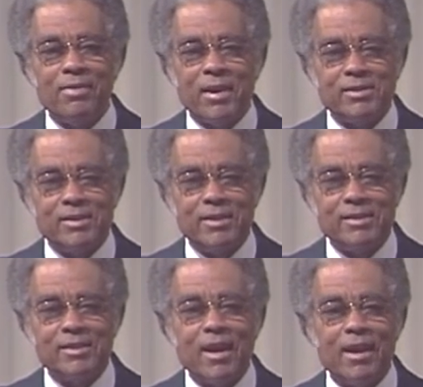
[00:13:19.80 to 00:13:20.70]
that's
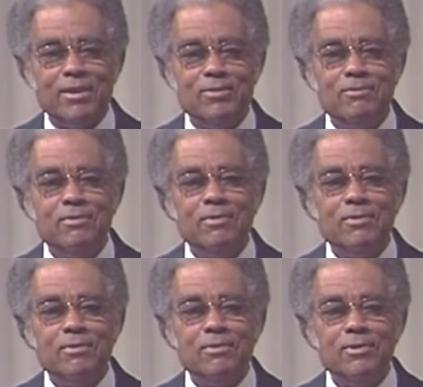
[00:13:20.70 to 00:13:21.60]
designed
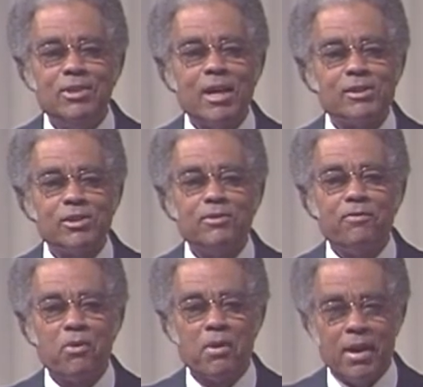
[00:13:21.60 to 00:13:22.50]
just
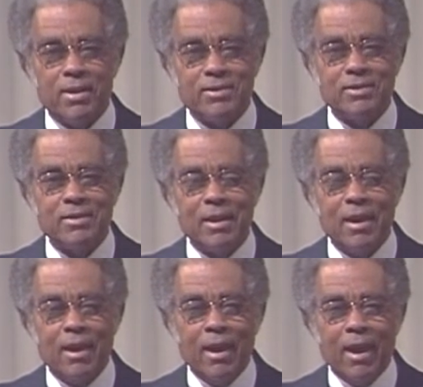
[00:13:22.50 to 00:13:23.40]
for us.
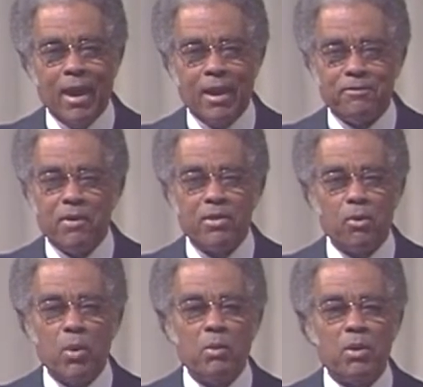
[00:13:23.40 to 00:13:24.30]
And
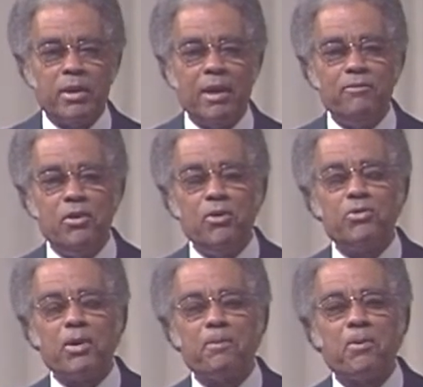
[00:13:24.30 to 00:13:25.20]
Father, we will give
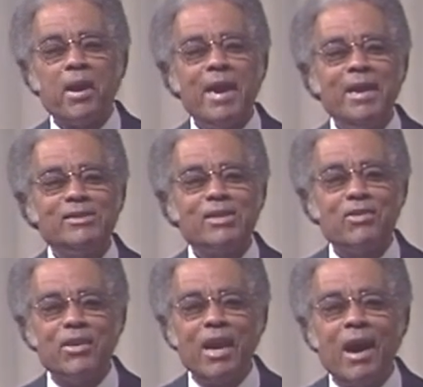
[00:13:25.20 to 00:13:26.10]
you the praise
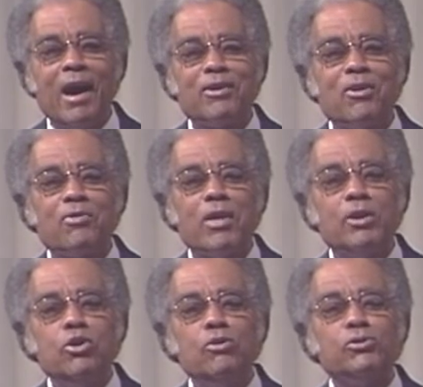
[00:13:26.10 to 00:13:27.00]
and the honor
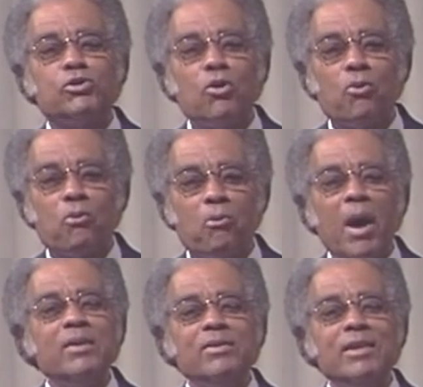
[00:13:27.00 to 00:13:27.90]
that you so
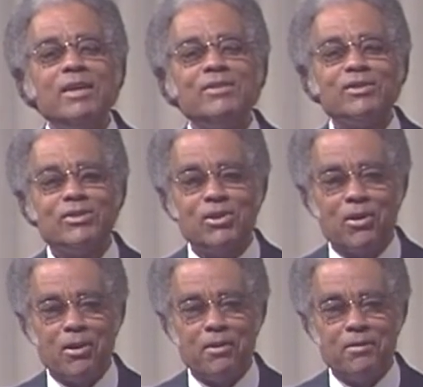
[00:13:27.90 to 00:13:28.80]
rightly
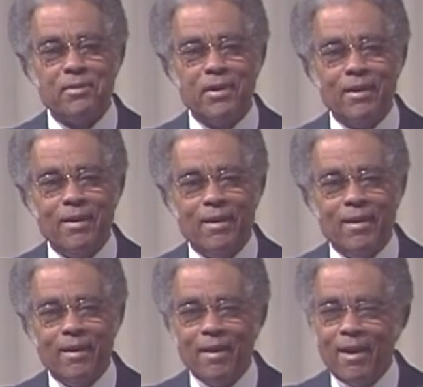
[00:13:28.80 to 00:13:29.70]
deserve.
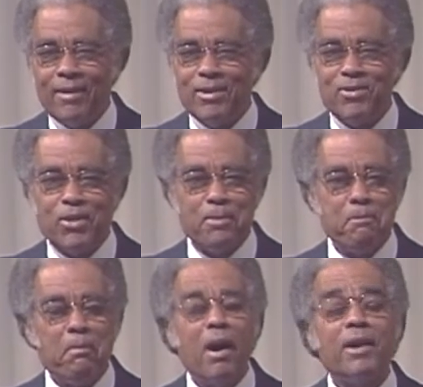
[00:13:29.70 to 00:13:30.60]
And in the
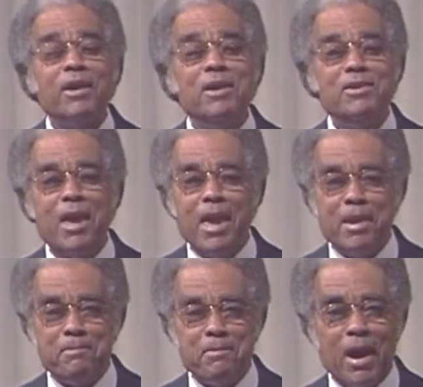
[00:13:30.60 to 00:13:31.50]
mighty
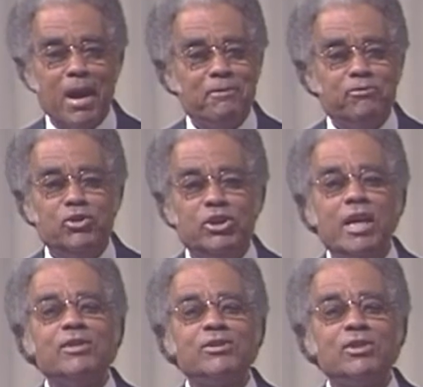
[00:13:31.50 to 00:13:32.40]
name of
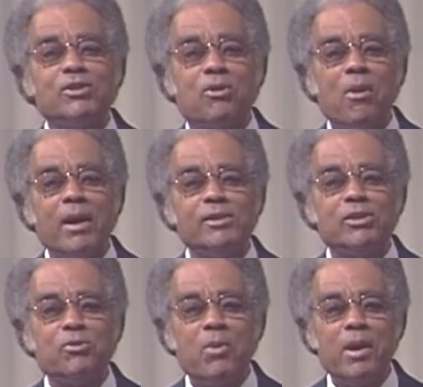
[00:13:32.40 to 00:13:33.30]
Jesus
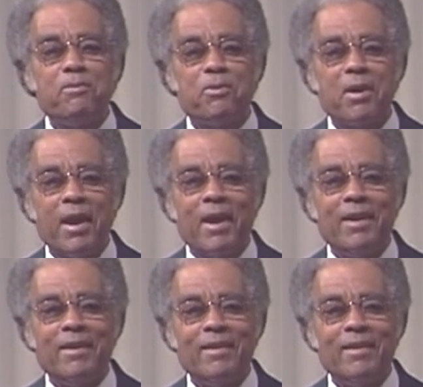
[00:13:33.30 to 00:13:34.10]
Christ, we pray.